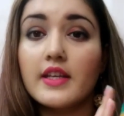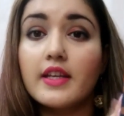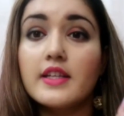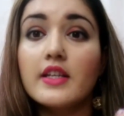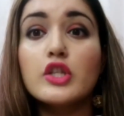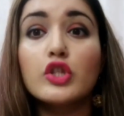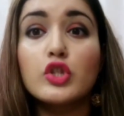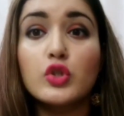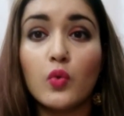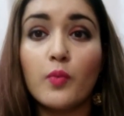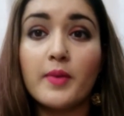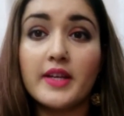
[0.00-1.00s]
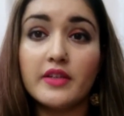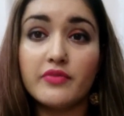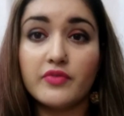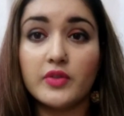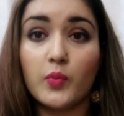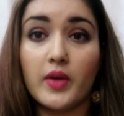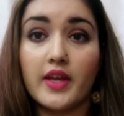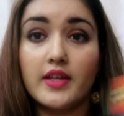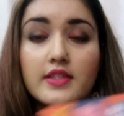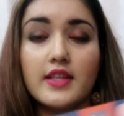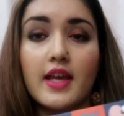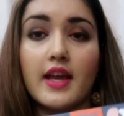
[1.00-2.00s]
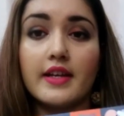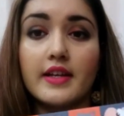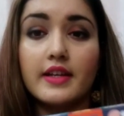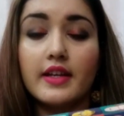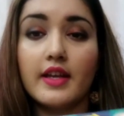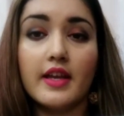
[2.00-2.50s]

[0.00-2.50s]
in so many different ways, and